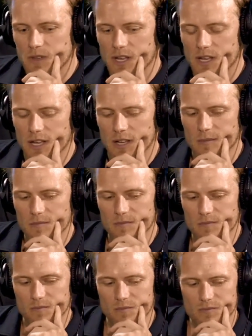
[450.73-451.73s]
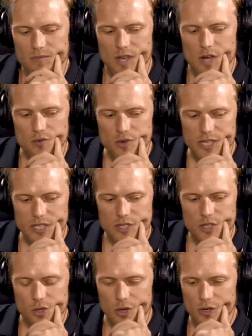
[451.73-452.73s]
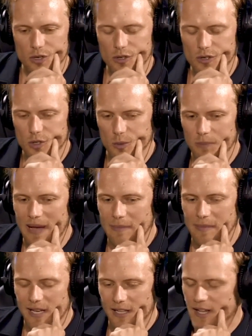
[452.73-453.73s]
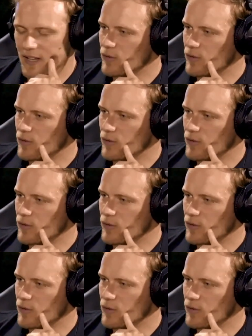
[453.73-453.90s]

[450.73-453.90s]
arena tour called Batman Live,